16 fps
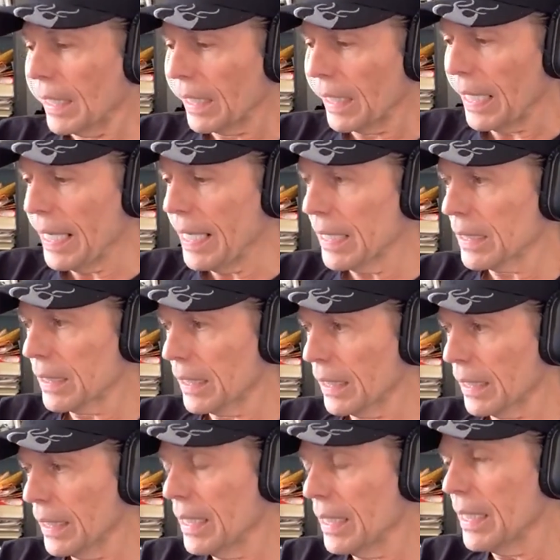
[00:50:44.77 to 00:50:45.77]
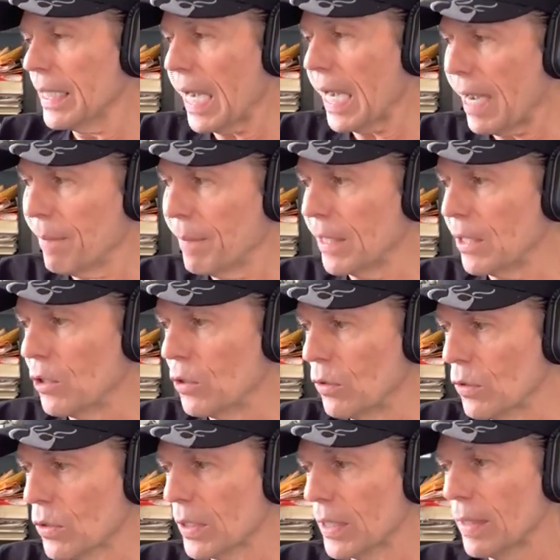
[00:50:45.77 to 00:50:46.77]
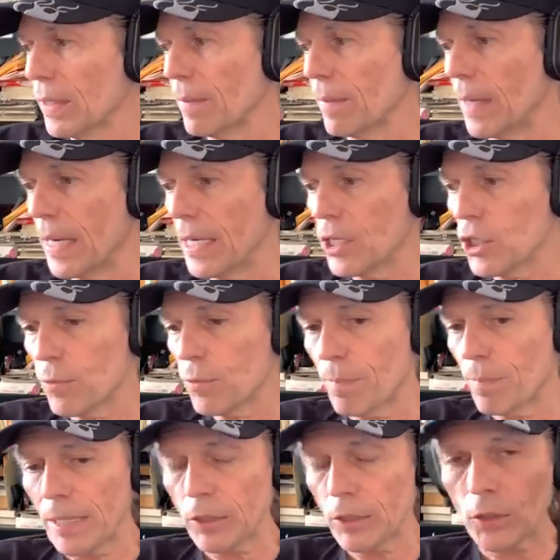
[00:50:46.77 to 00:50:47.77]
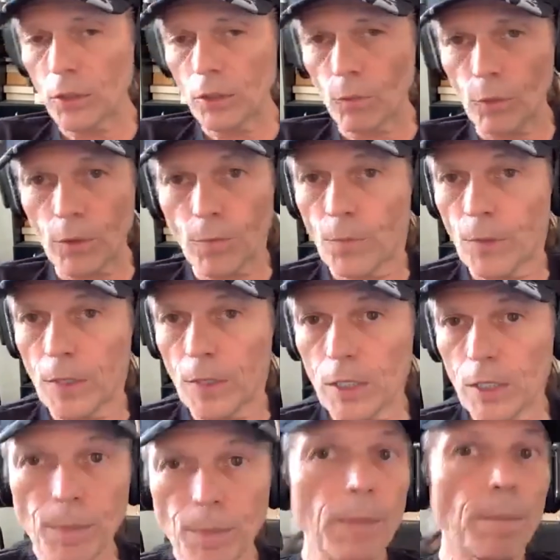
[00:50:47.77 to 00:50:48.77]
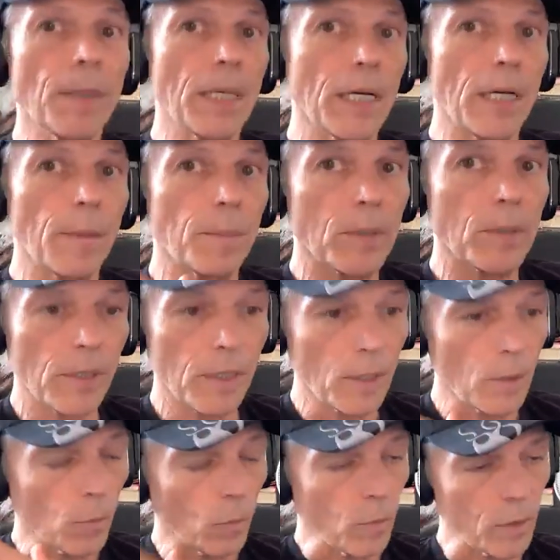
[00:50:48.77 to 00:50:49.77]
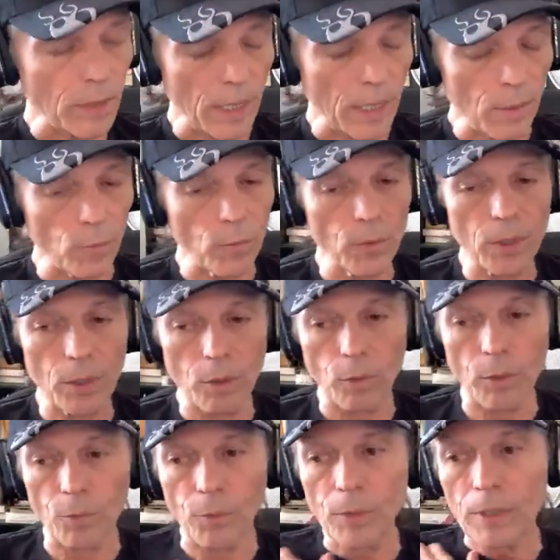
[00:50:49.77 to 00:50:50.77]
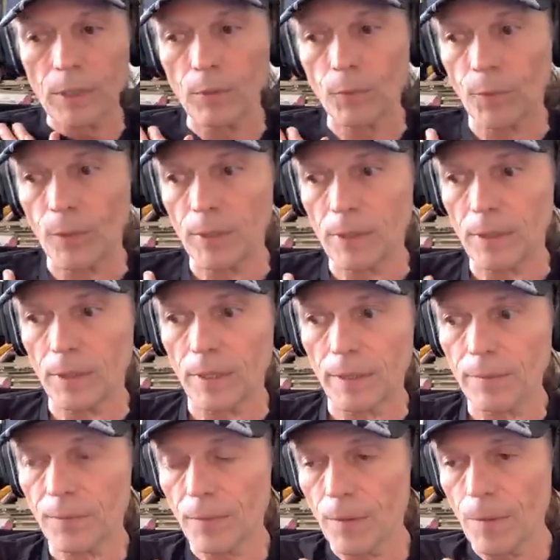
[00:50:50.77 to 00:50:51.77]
Lately, I've been using a Spectre with Fishman pickups, which I really, really, really love.